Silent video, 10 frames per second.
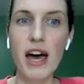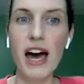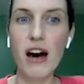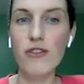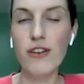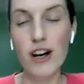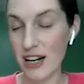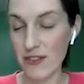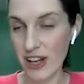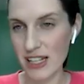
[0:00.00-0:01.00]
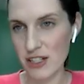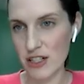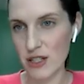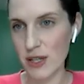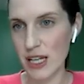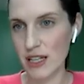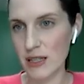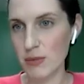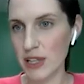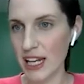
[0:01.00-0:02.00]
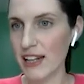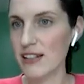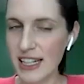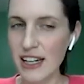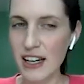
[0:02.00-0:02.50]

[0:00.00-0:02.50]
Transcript: how far in advance you're doing the planning.